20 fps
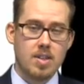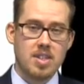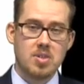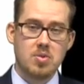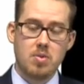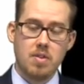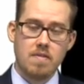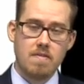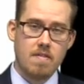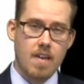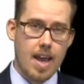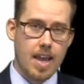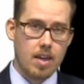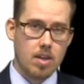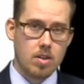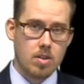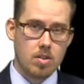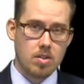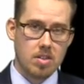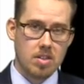Os3
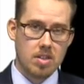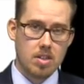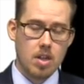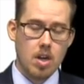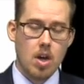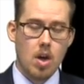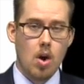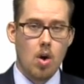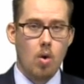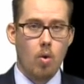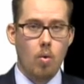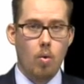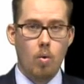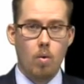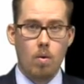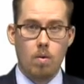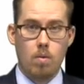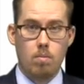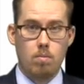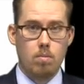vendors
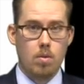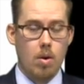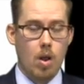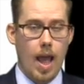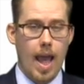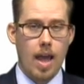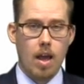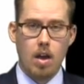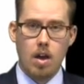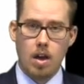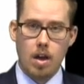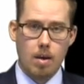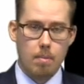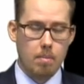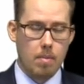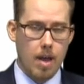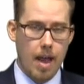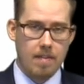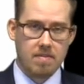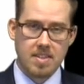or
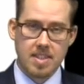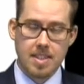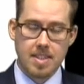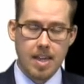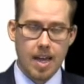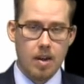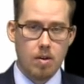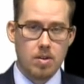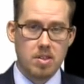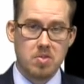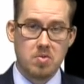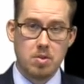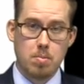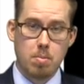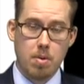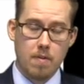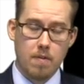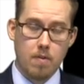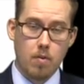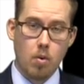Fssi
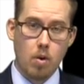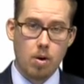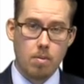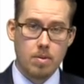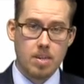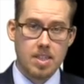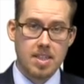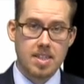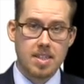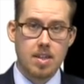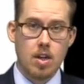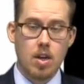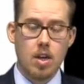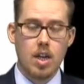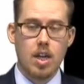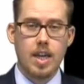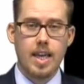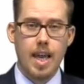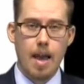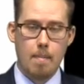Os3 performance
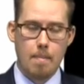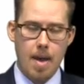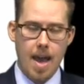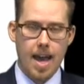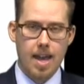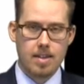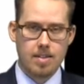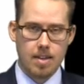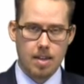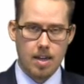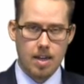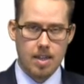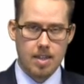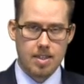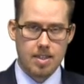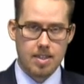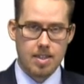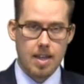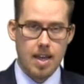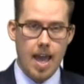get back to
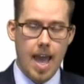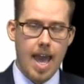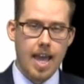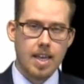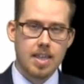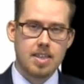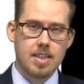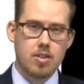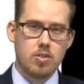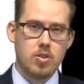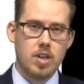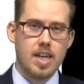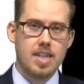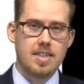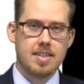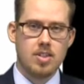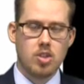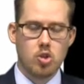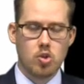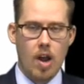us. And it
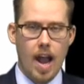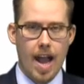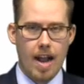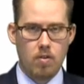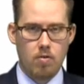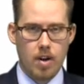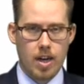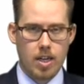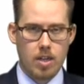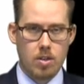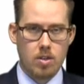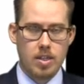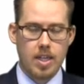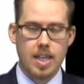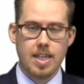creates a track record.